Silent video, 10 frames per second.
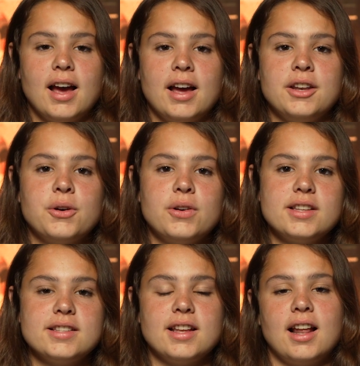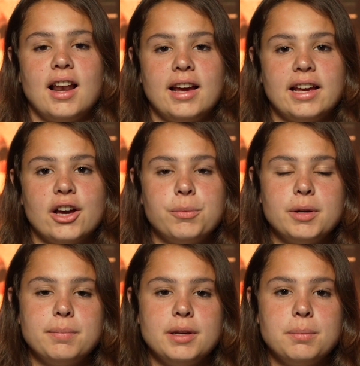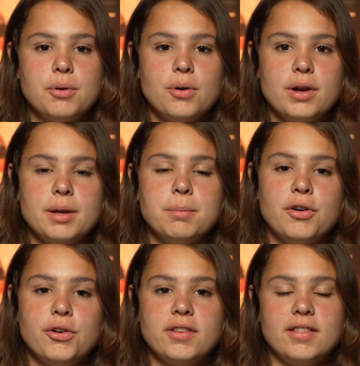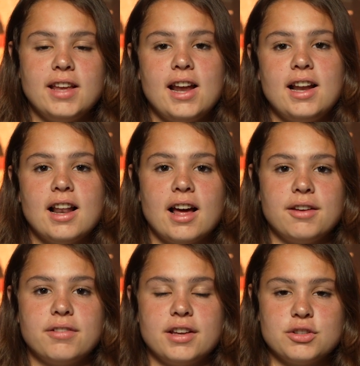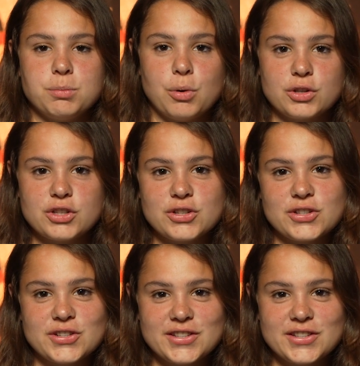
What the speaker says: I noticed that I like helping people in both daily life and sports.